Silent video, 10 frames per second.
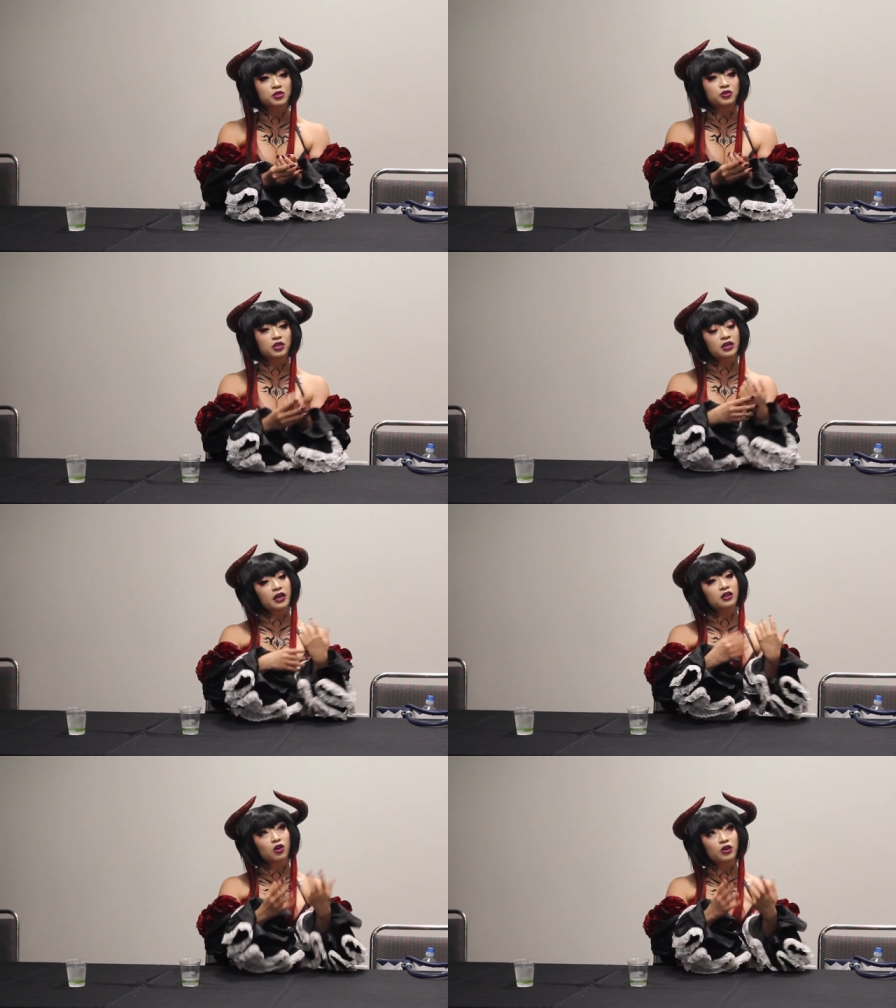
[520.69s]
so you can
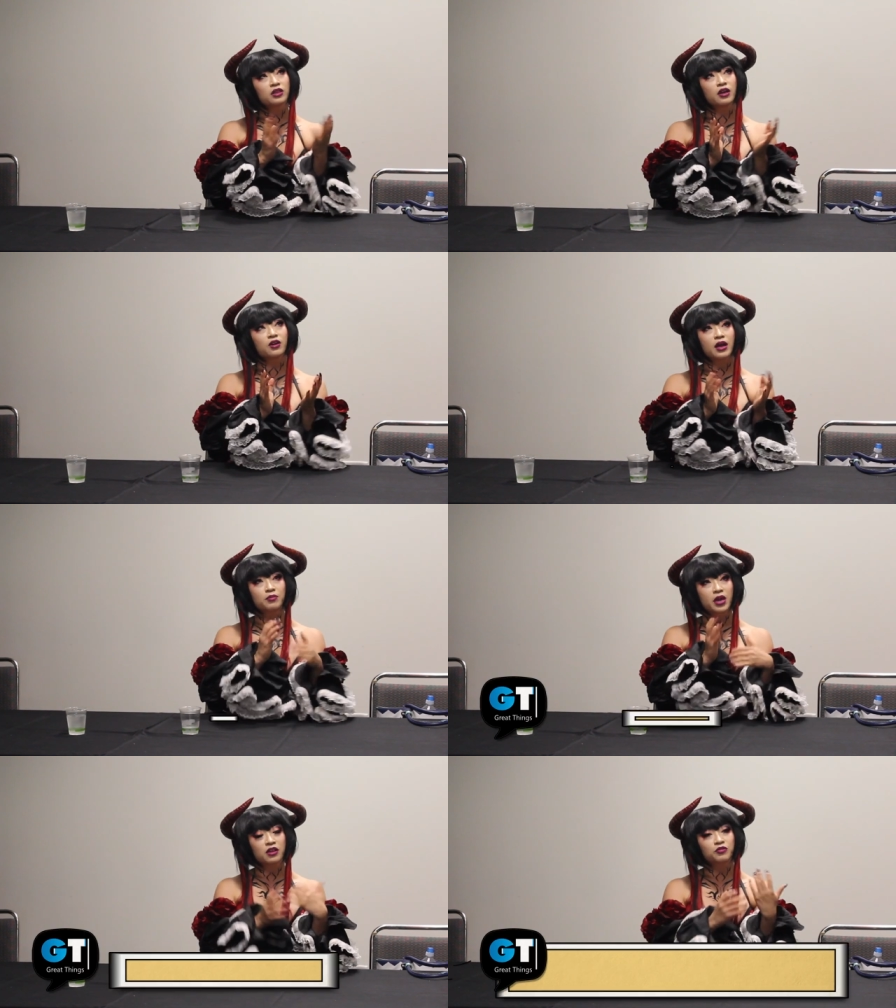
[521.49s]
like go in there
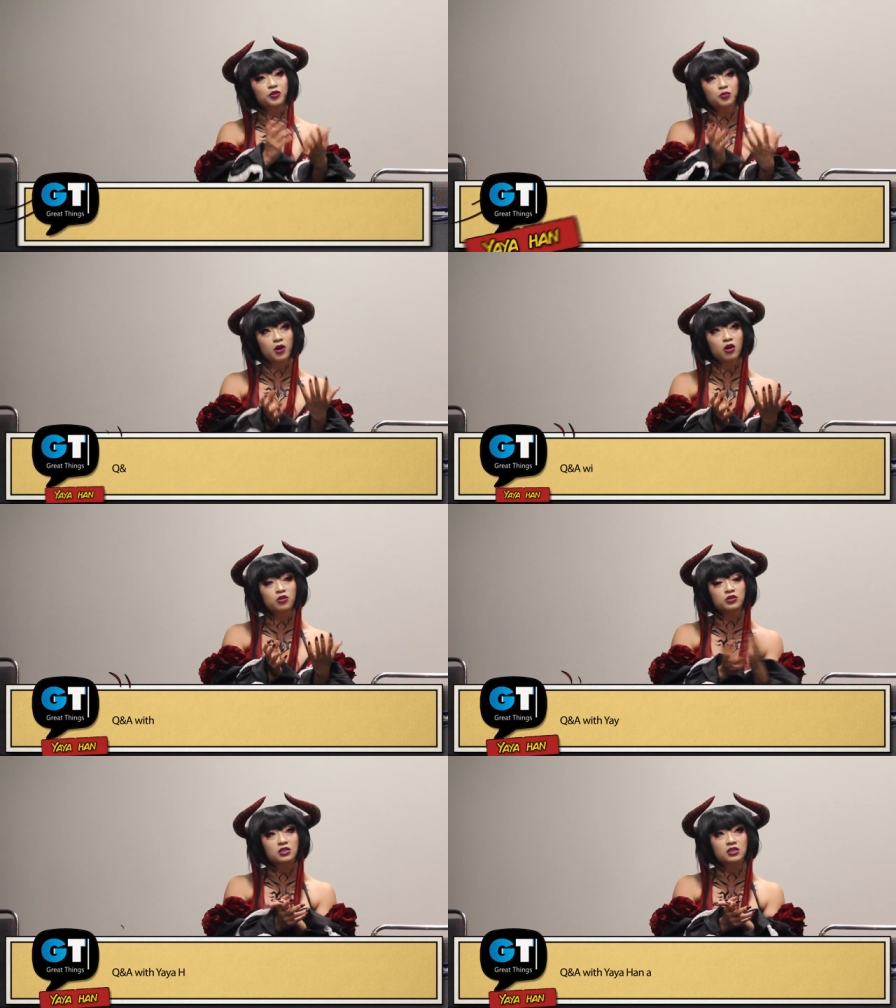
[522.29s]
and make a few
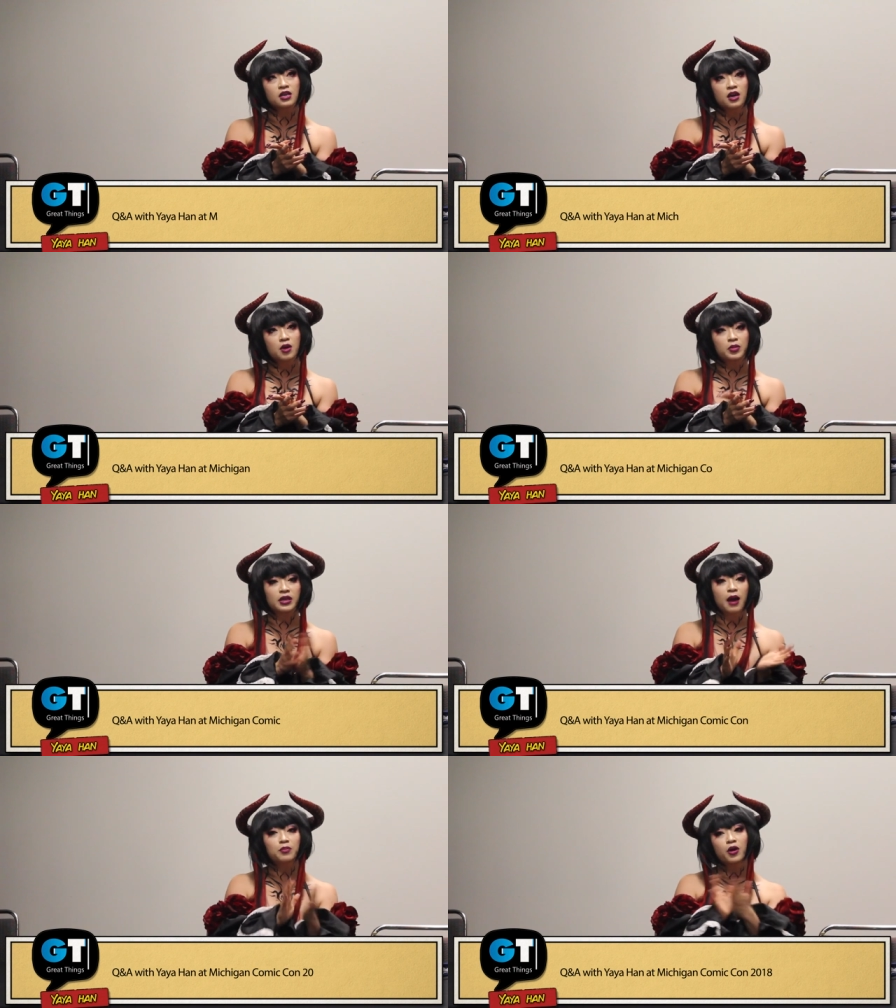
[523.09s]
posts, but
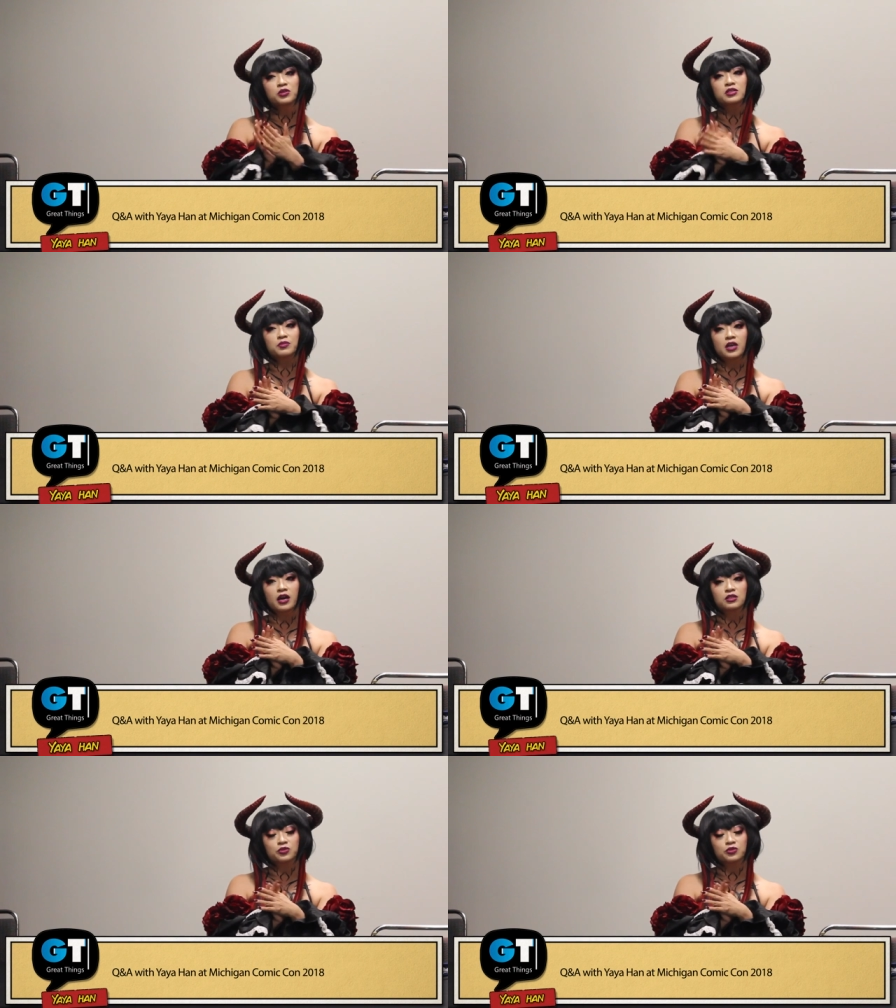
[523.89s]
not post them yet.